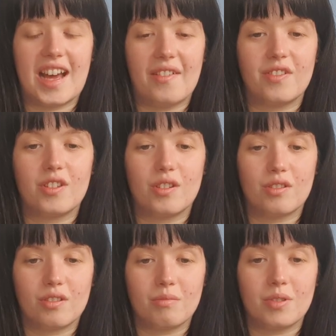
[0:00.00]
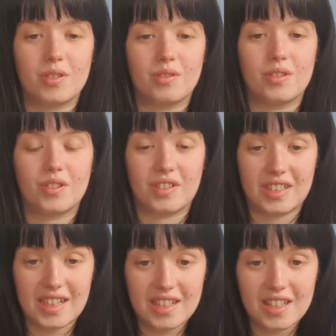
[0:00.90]
after the chromosomes
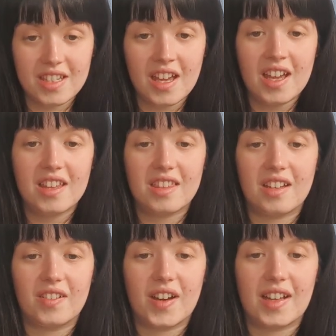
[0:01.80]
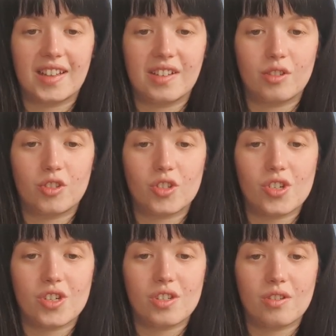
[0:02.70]
condense. There are little
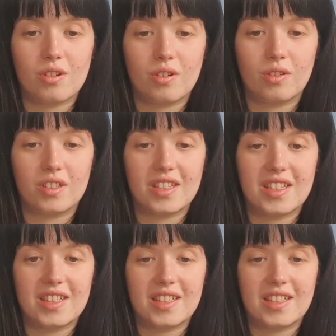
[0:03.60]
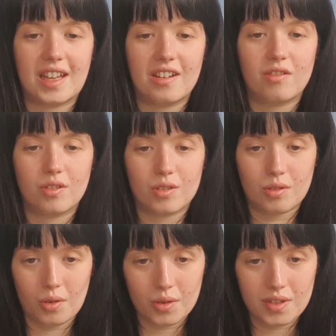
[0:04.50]
structures called
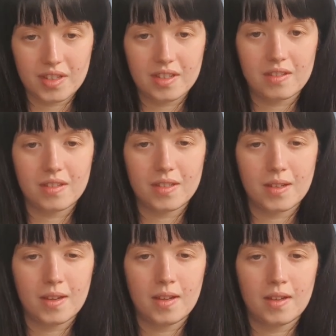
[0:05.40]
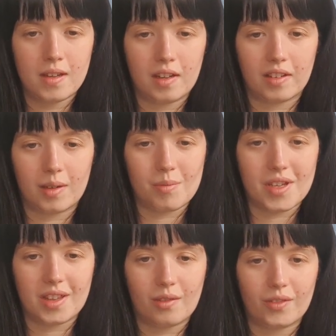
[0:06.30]
centrosoids, I think I'm
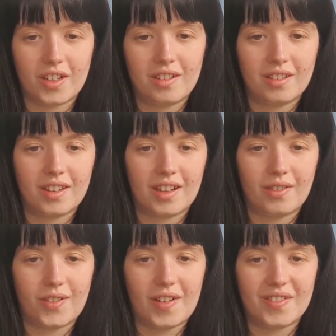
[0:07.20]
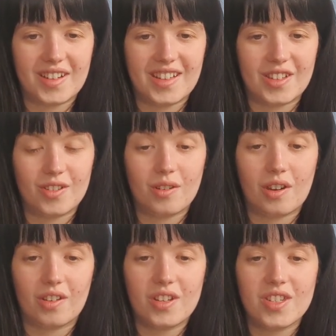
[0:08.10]
saying that right, that are found near the
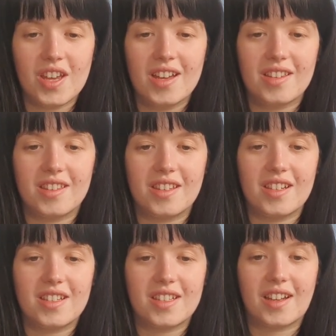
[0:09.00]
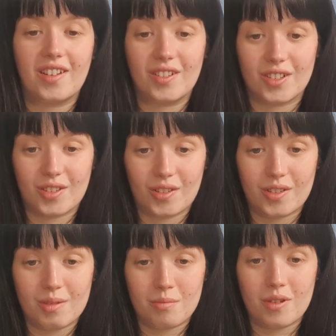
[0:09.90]
nucleus. These
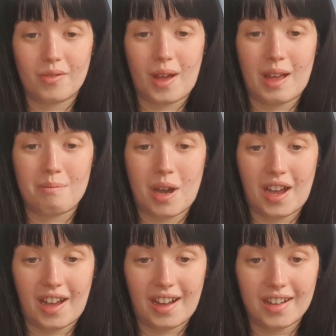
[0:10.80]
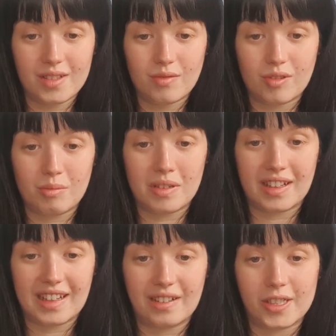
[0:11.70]
centrosoids move apart,
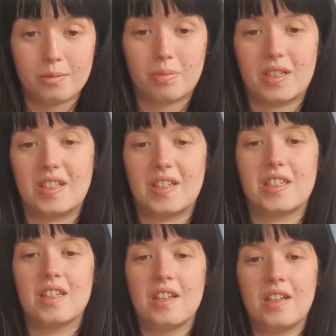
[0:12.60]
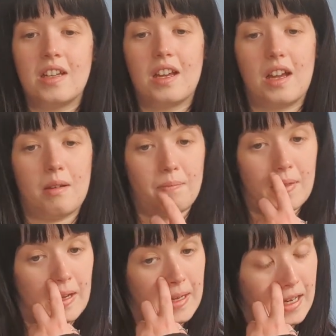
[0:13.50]
forming little spindles
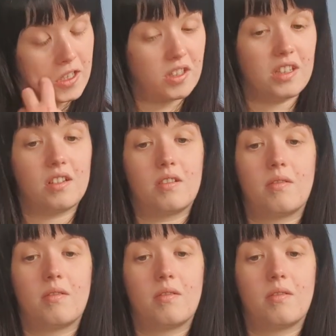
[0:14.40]
that capture